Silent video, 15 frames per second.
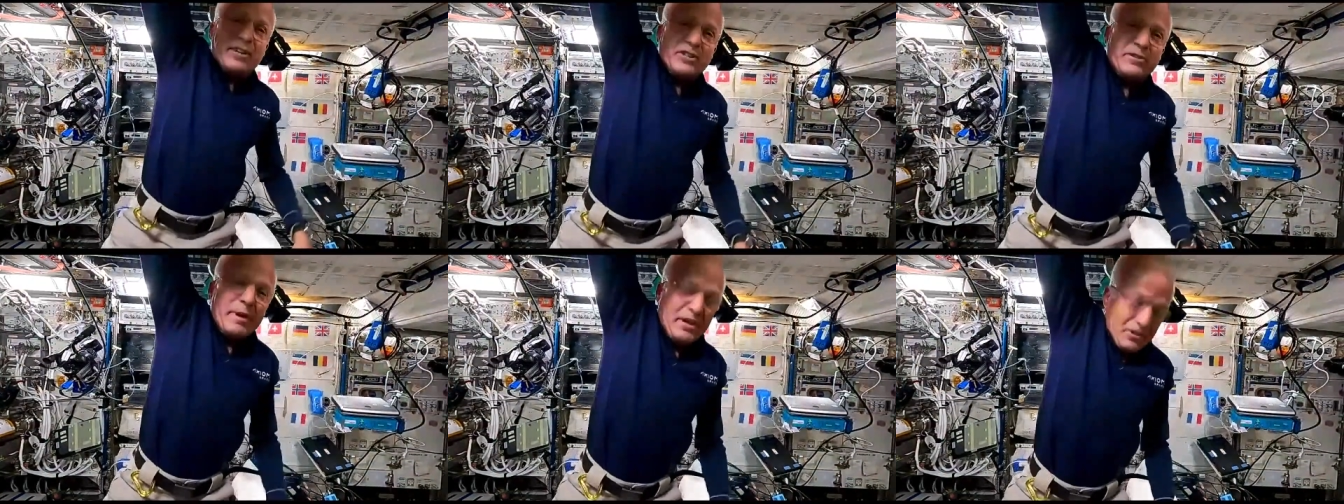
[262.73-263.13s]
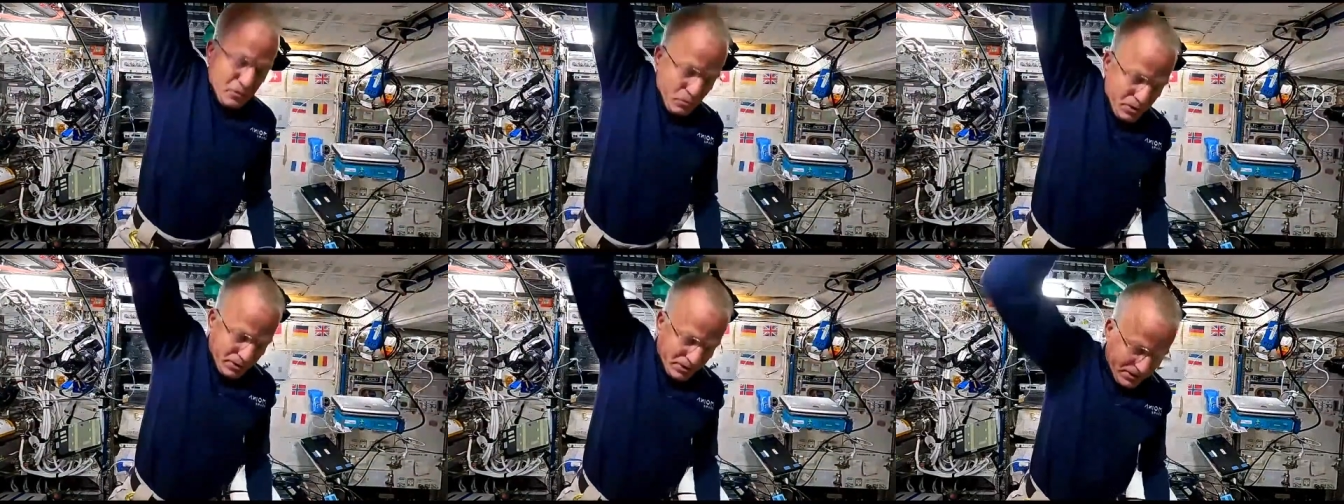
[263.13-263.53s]
just makes it
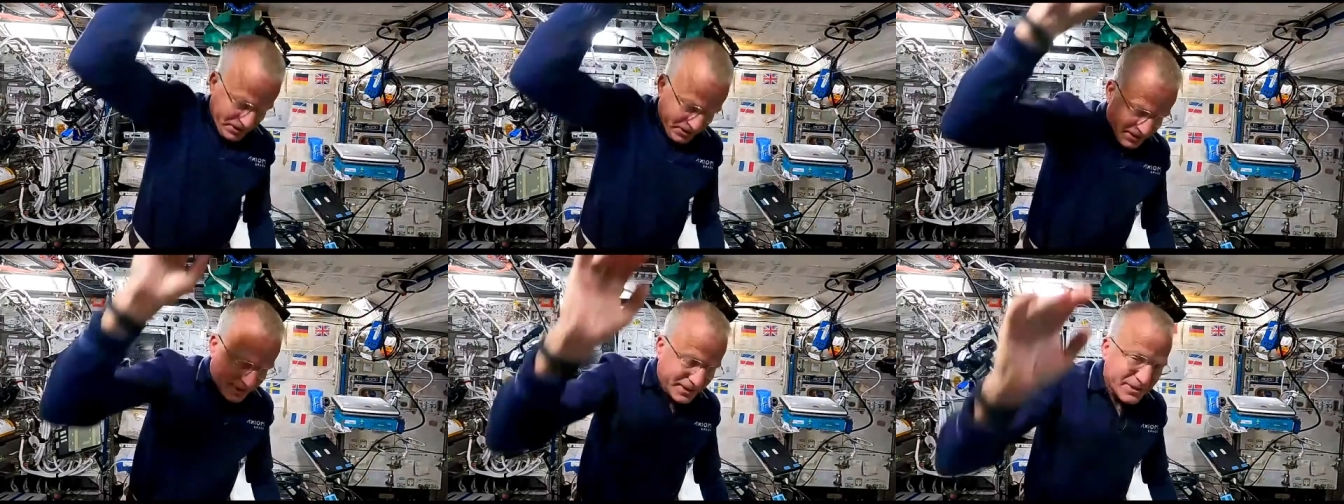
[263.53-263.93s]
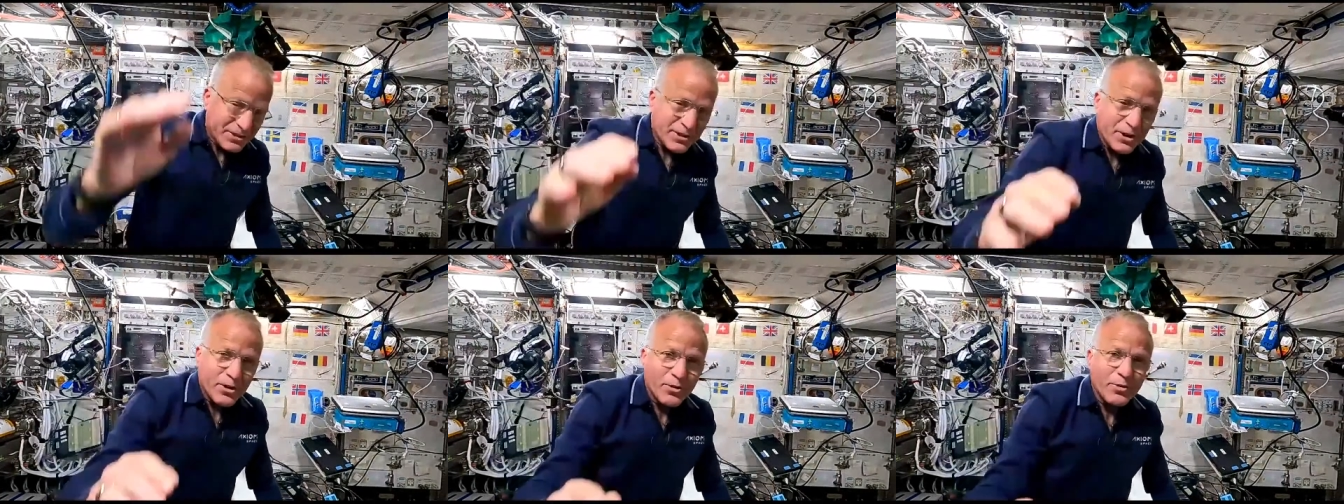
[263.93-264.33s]
worse.
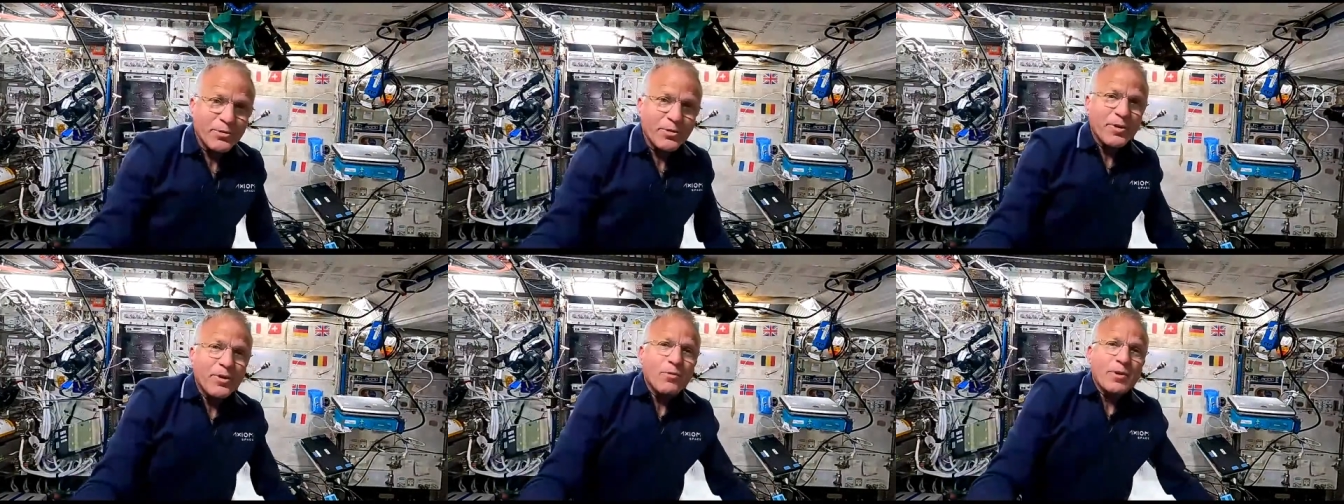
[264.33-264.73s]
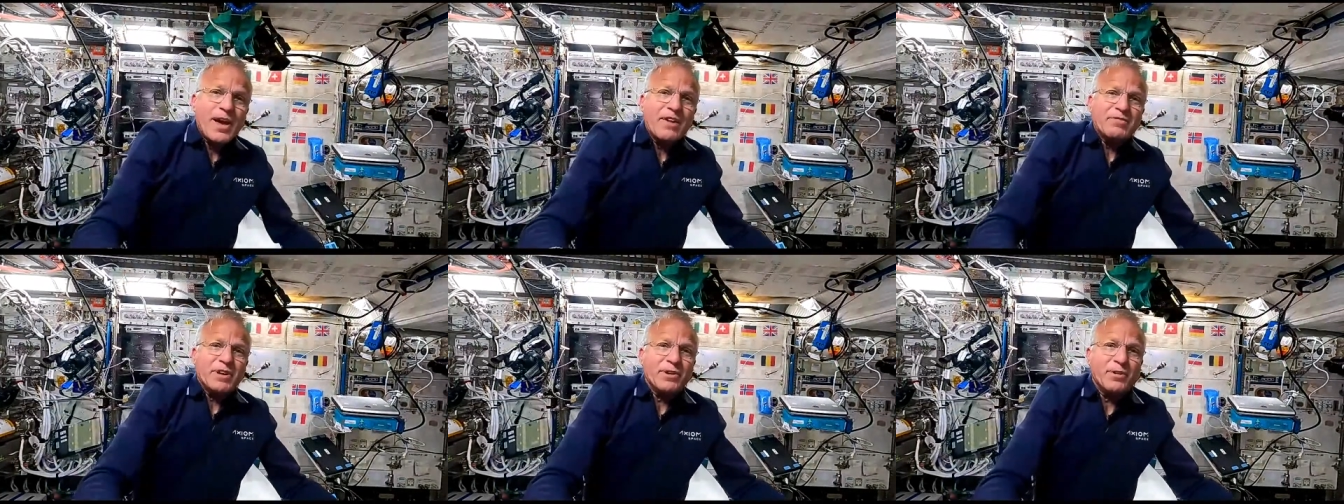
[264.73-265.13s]
So we
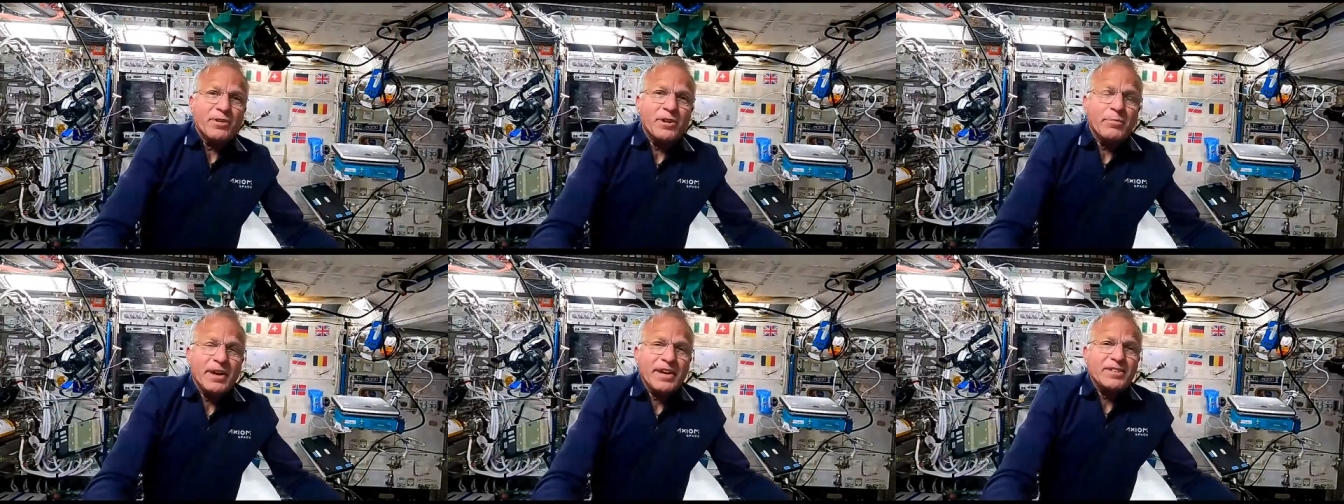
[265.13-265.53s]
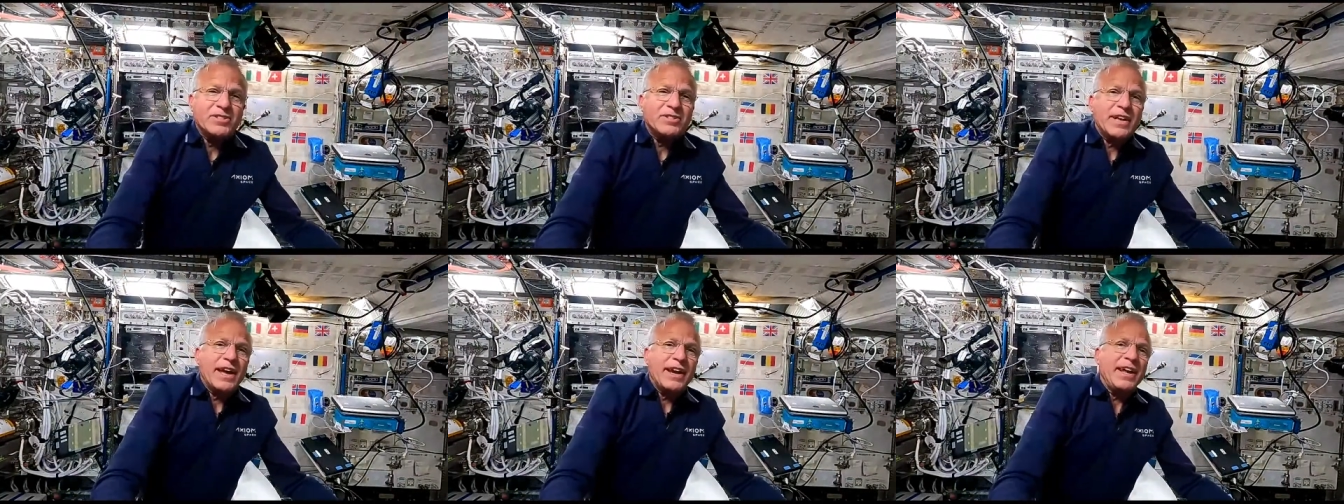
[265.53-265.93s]
have to learn to be
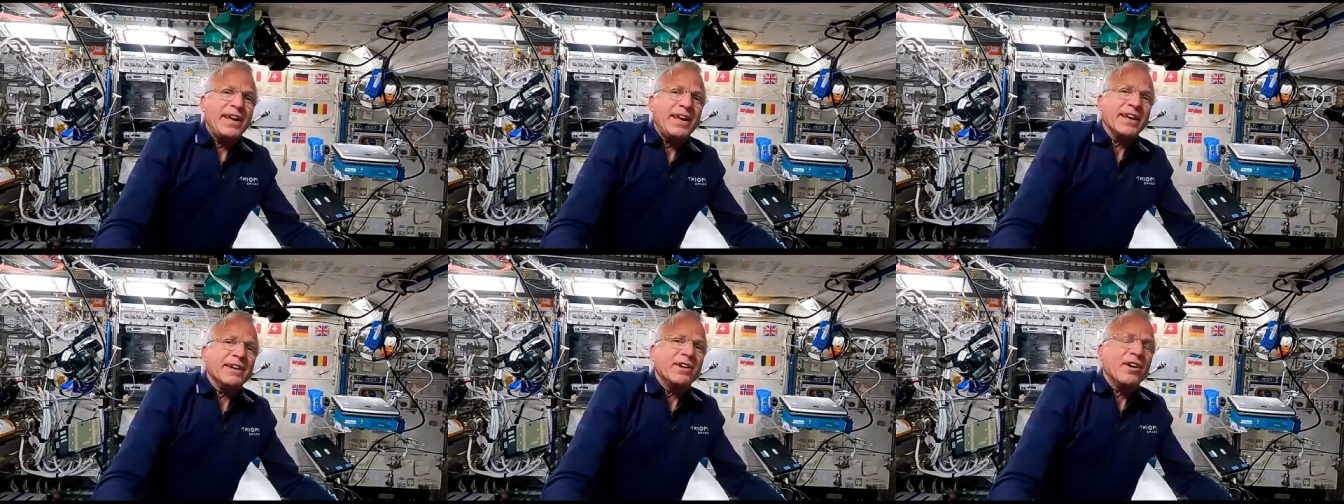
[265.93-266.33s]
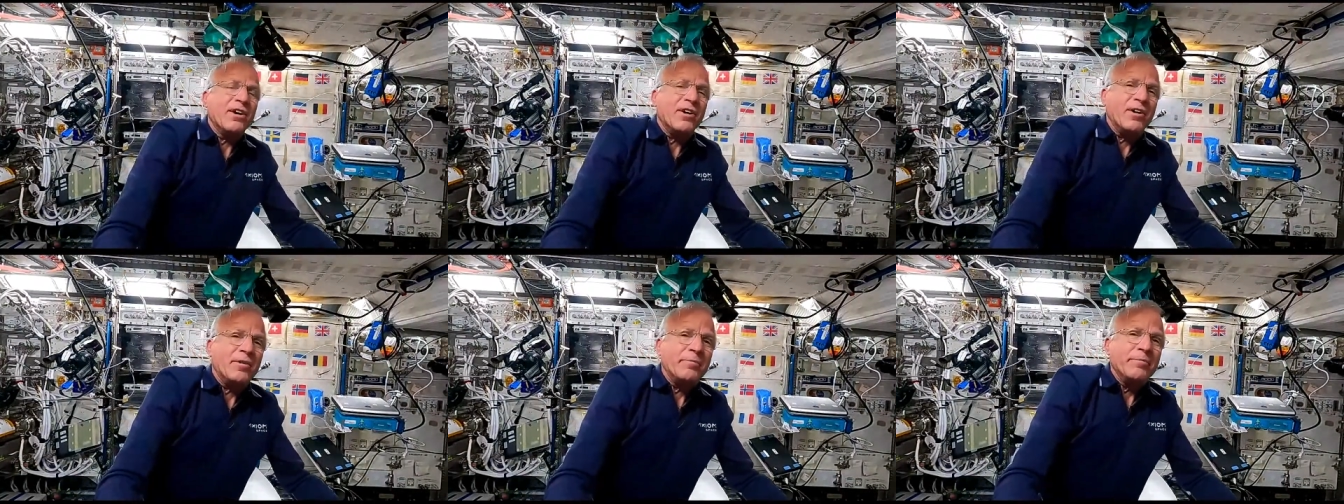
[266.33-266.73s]
steady and
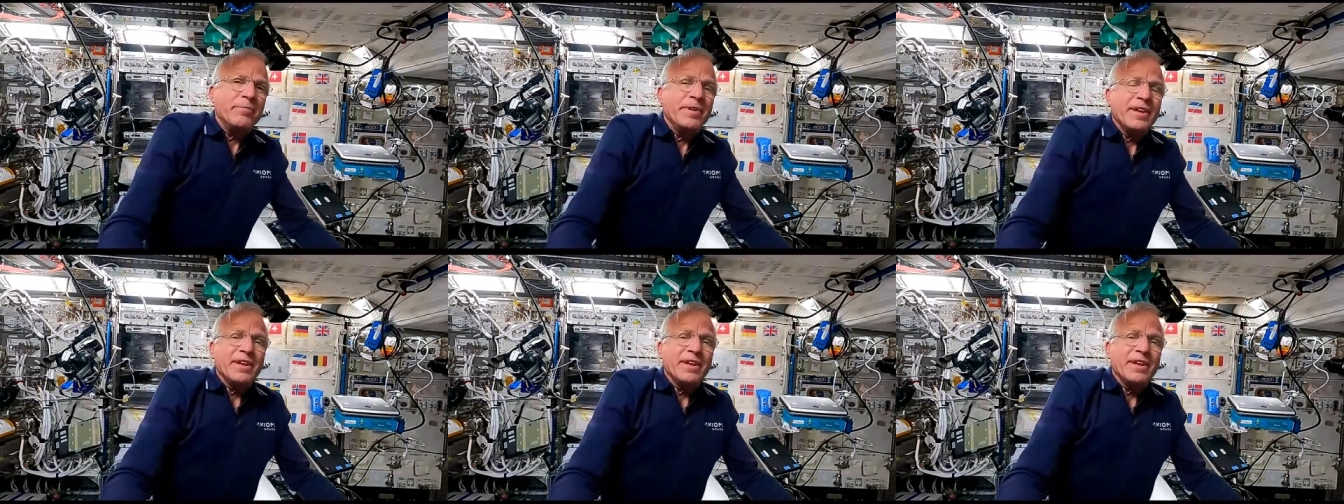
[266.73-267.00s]
calm